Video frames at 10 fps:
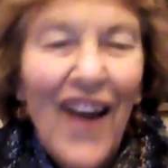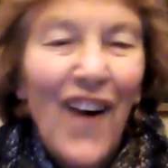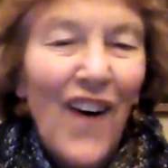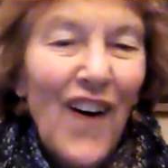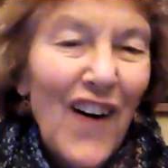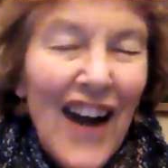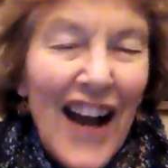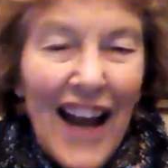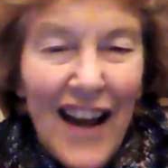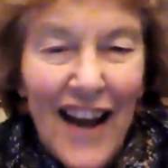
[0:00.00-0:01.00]
or
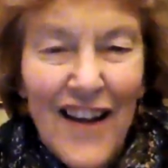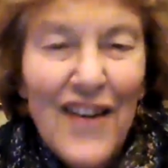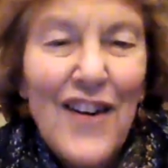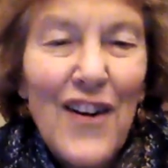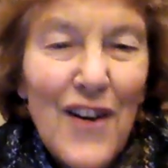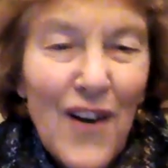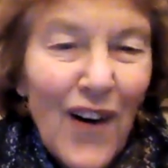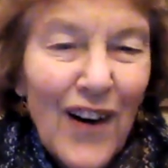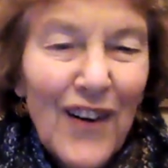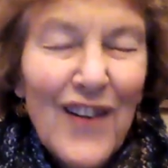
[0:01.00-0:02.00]
New
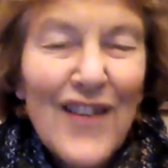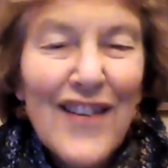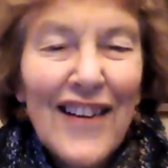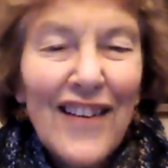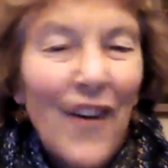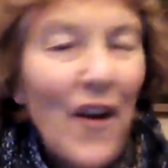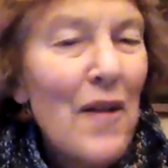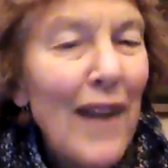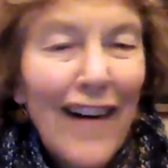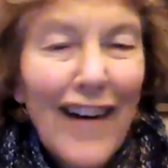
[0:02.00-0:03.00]
Yorkers or
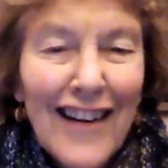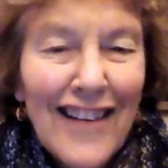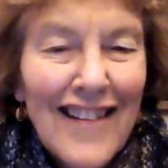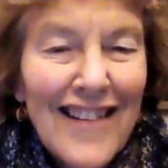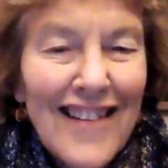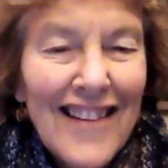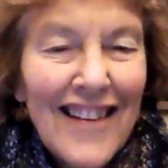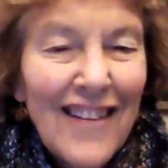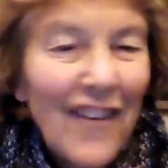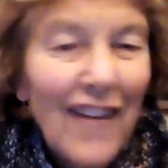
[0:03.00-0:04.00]
Americans
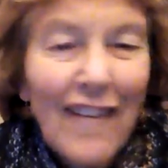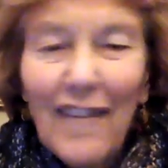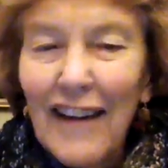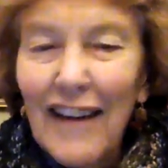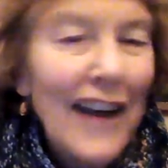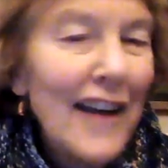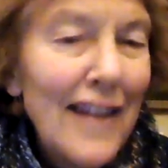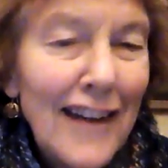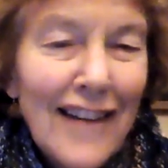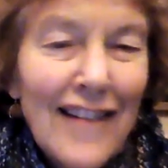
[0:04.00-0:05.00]
or
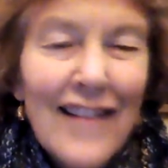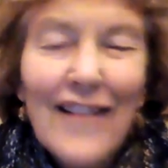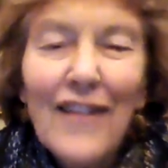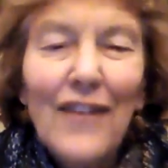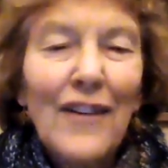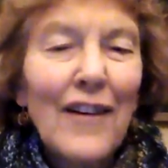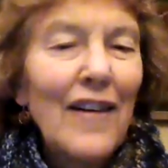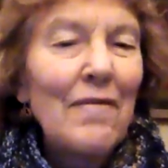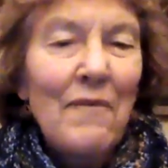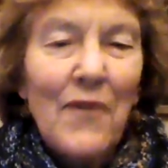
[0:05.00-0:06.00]
Indians
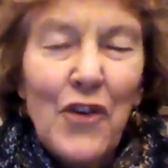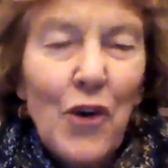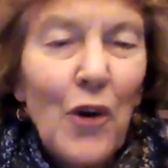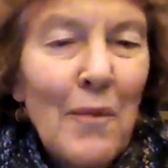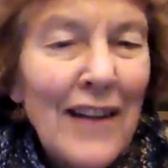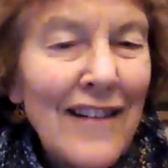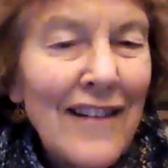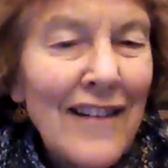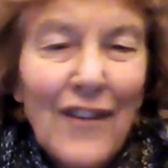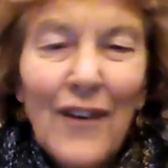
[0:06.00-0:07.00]
or
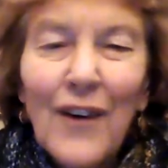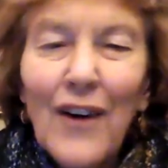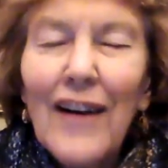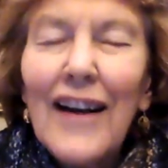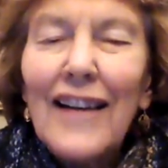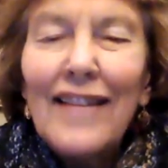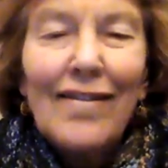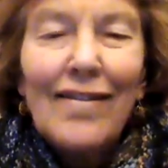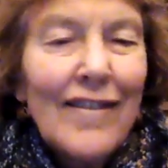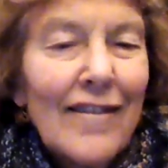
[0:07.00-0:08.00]
Germans or
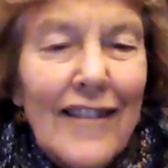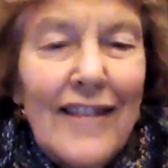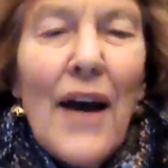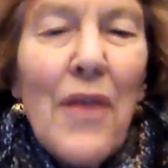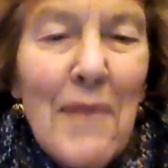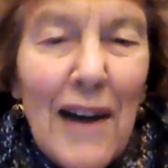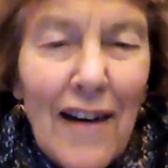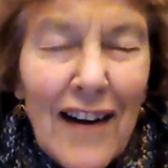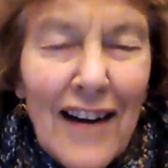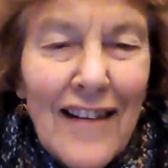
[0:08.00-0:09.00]
South
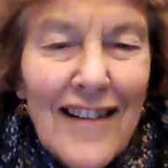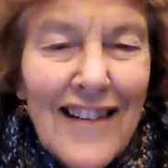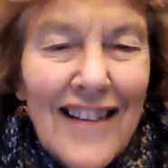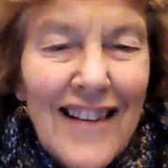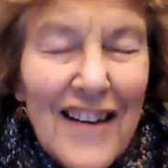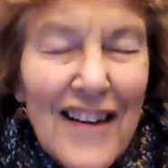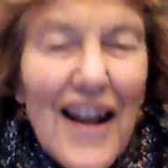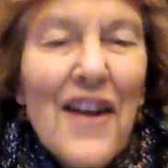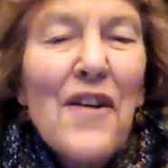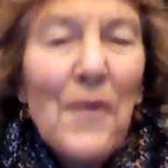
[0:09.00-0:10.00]
Americans.
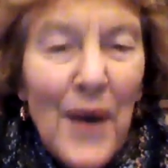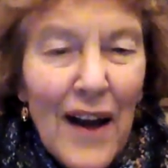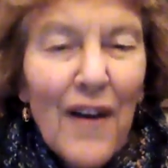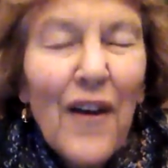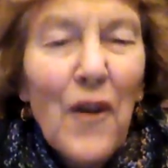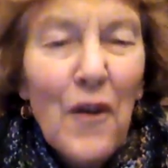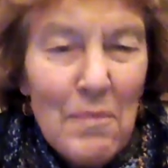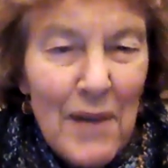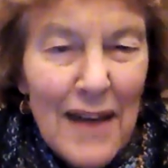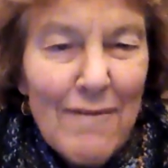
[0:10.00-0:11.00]
We are
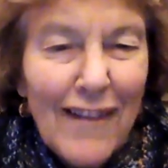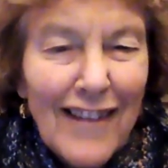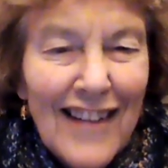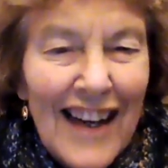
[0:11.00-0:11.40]
Earth people.